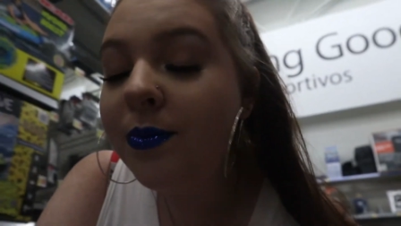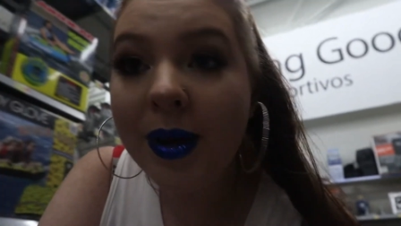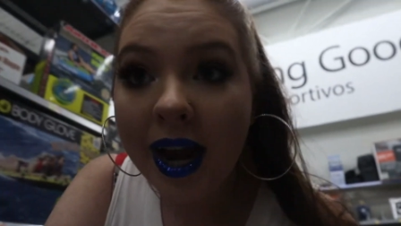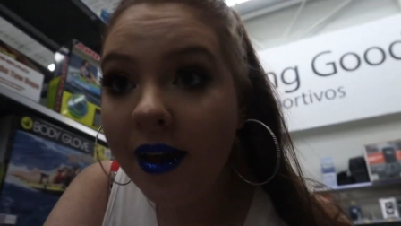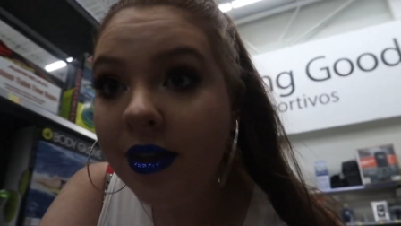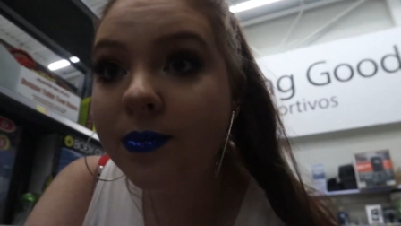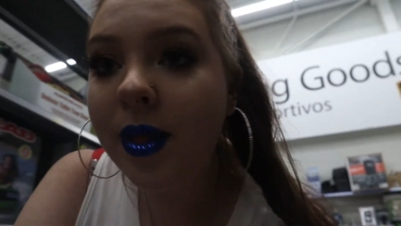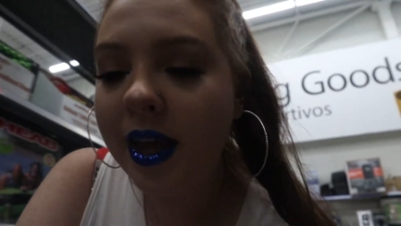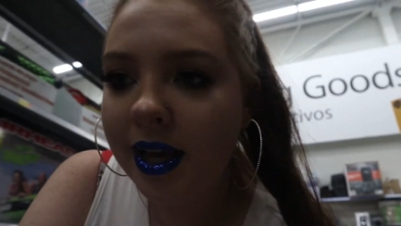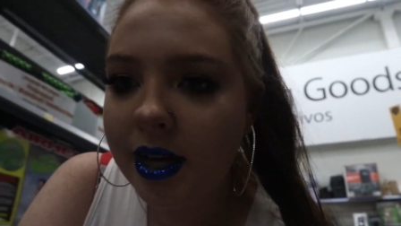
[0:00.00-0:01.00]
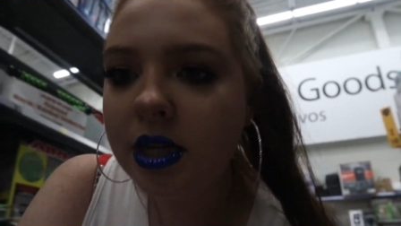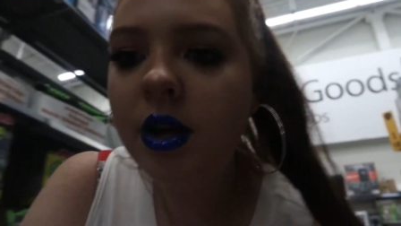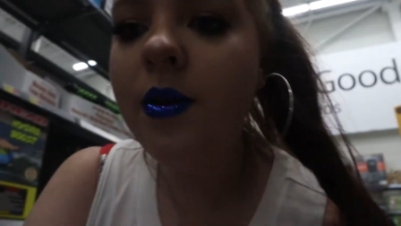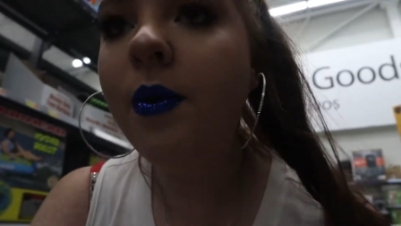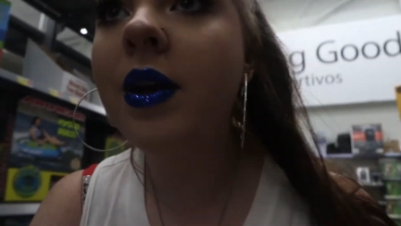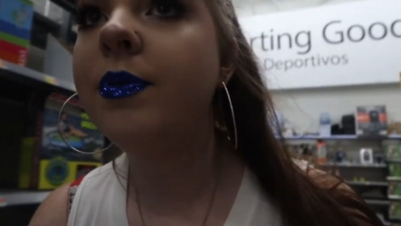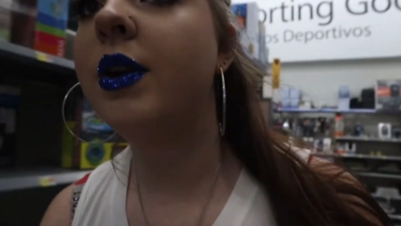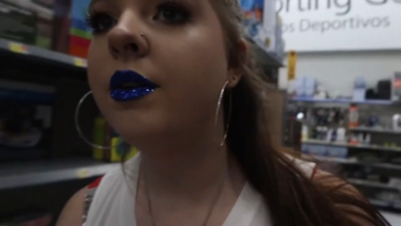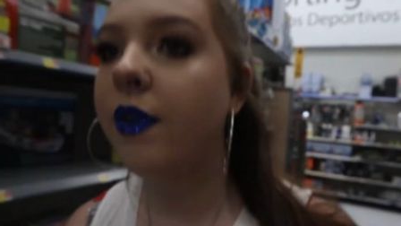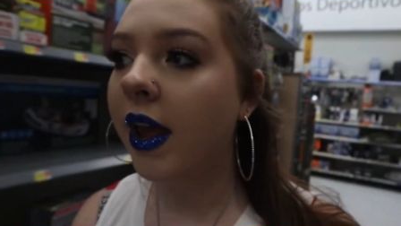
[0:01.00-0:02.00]
But I have the blanket,
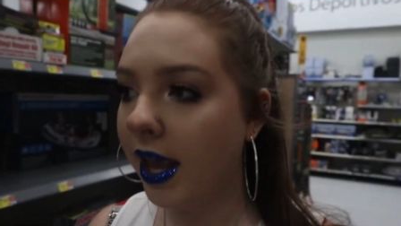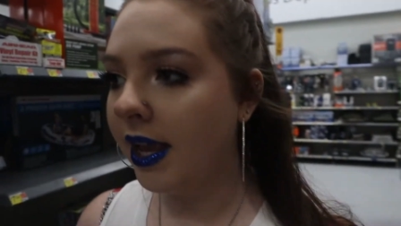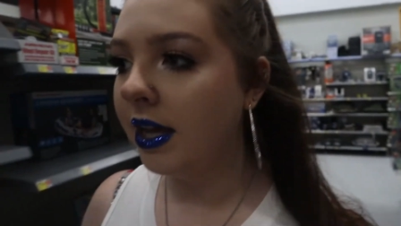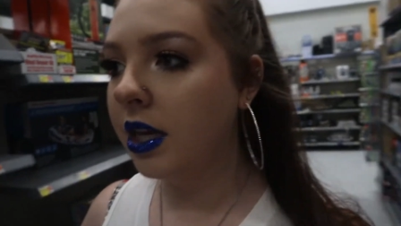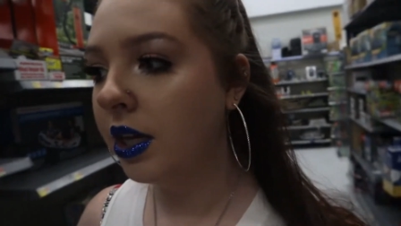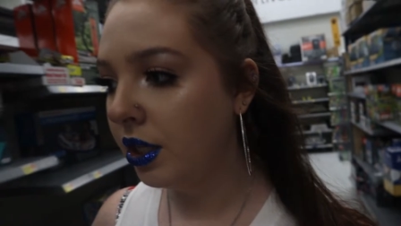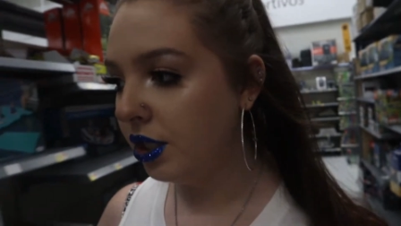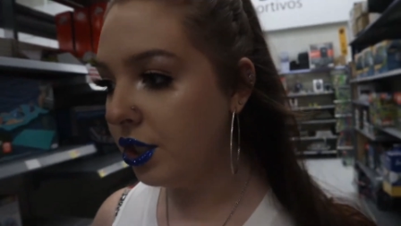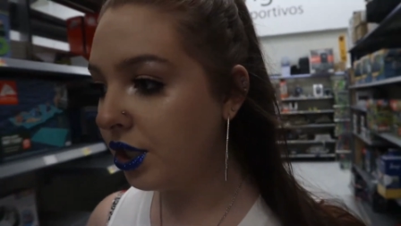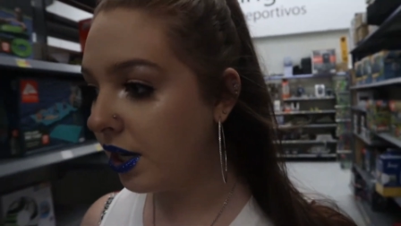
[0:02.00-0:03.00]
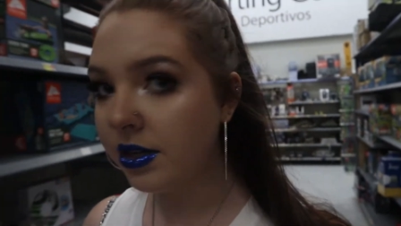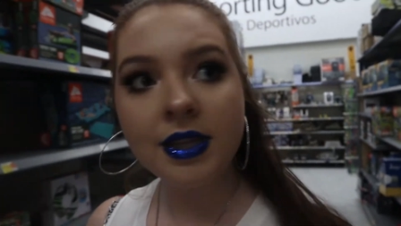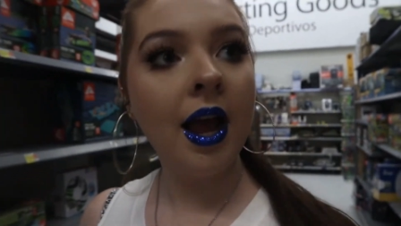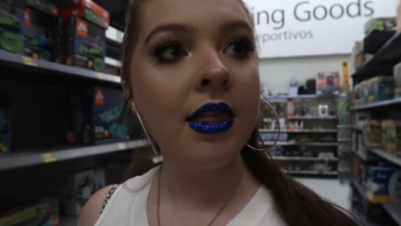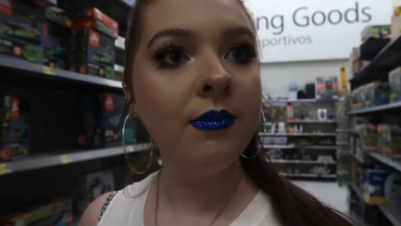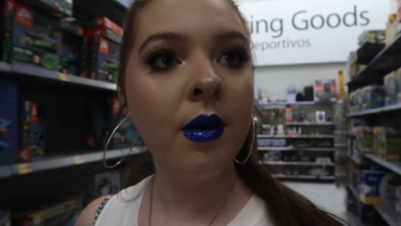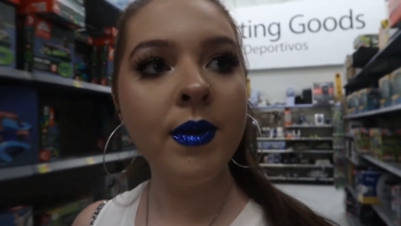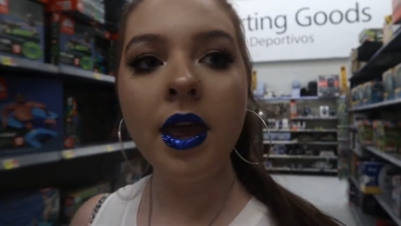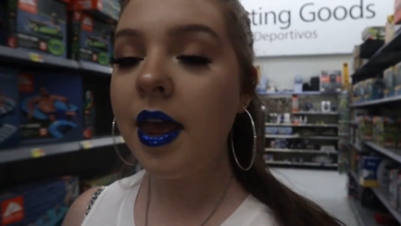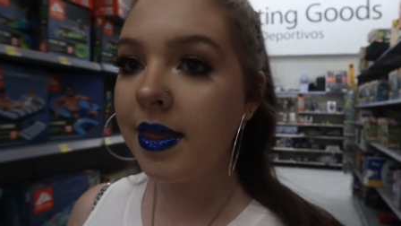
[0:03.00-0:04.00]
waterproof, and two chairs at the
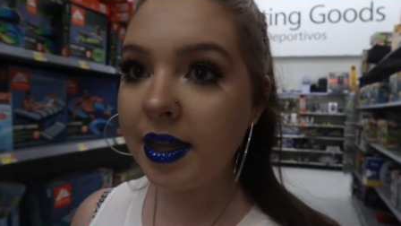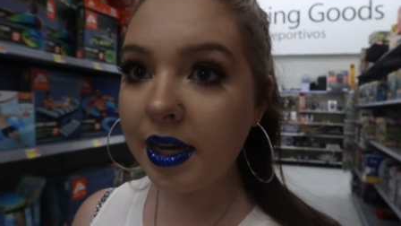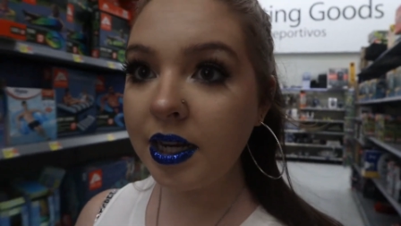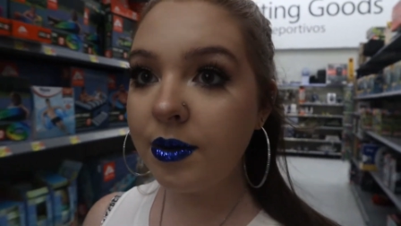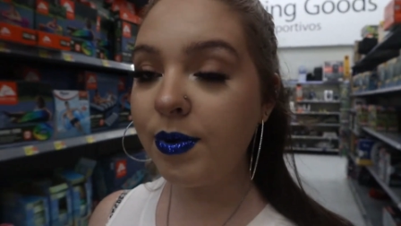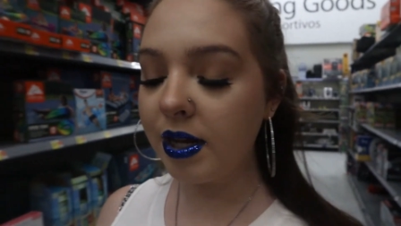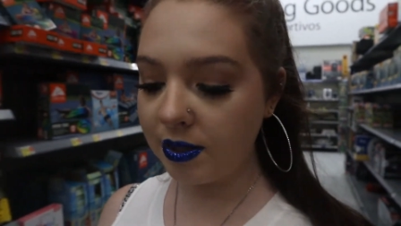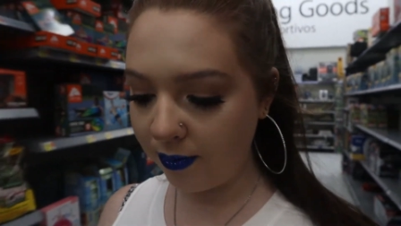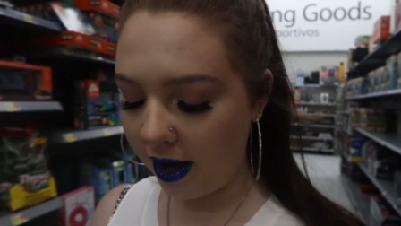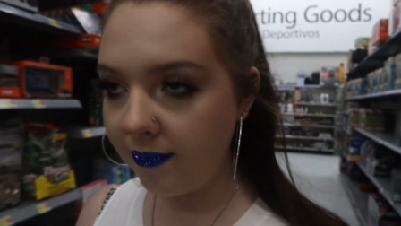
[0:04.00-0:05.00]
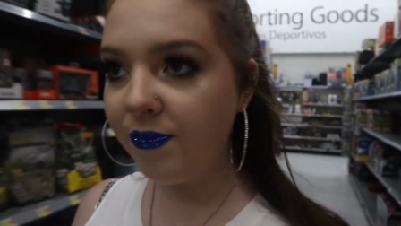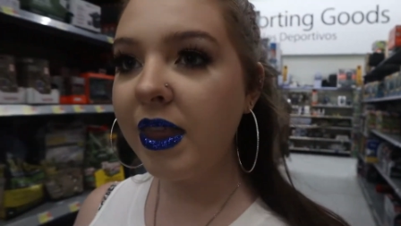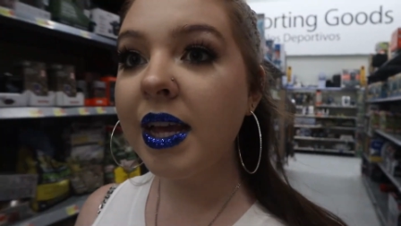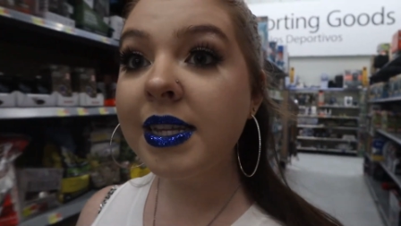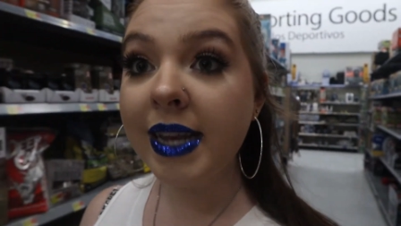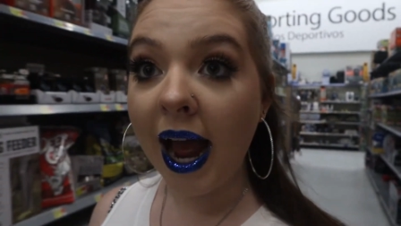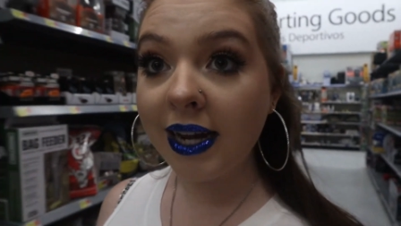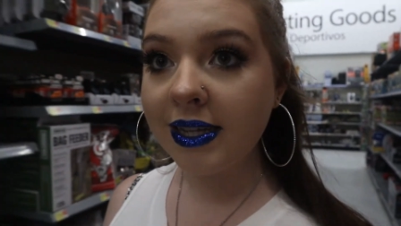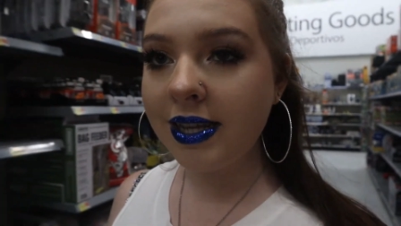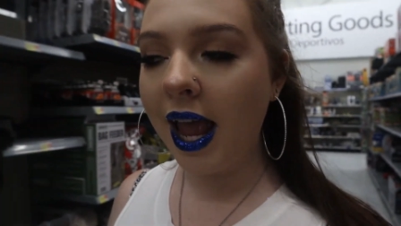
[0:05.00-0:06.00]
moment. Then I need bug spray and
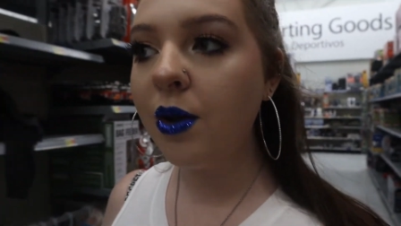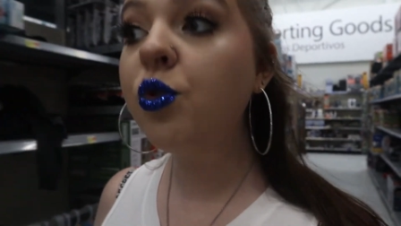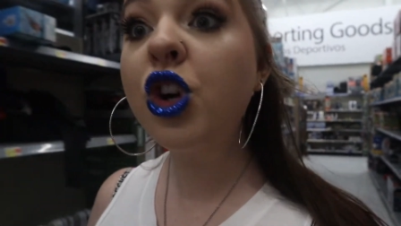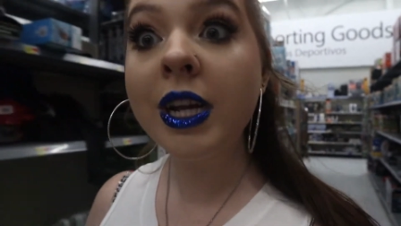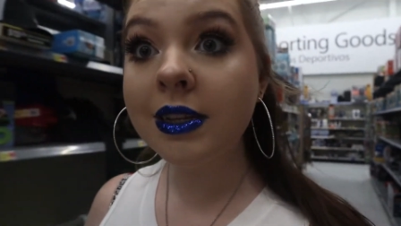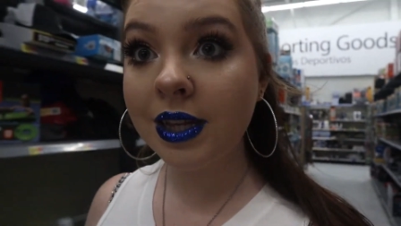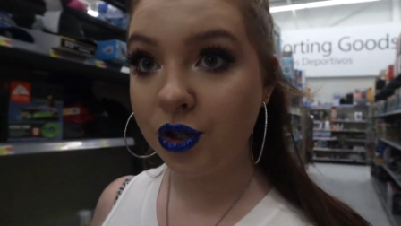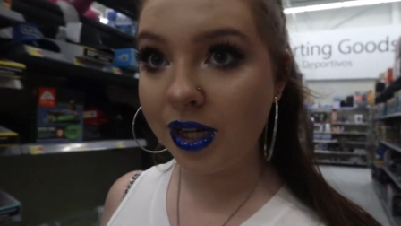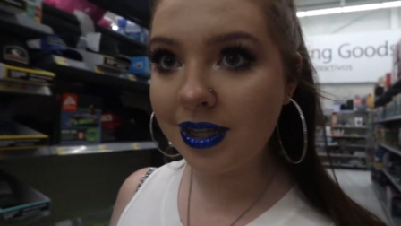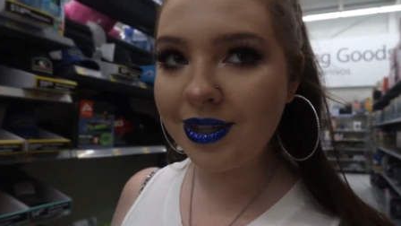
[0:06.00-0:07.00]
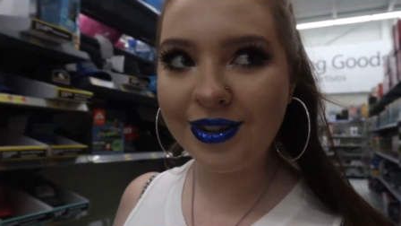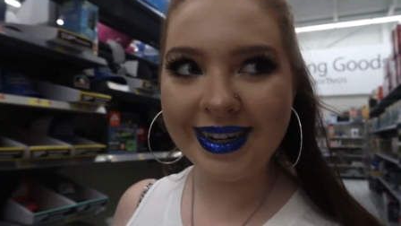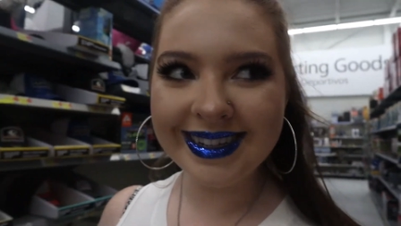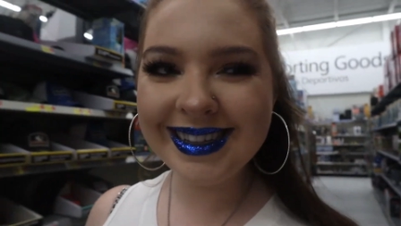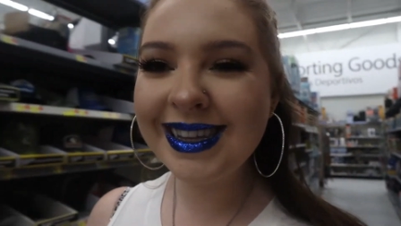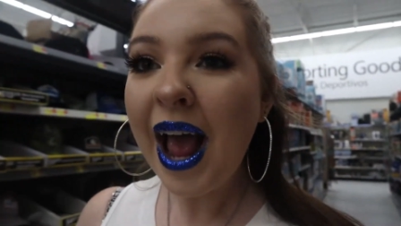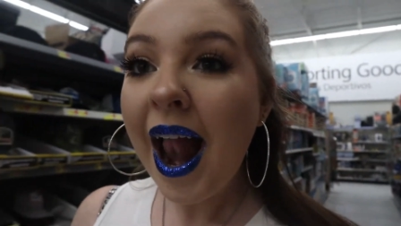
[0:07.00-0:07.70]
snacks and drinks and drinks and drinks.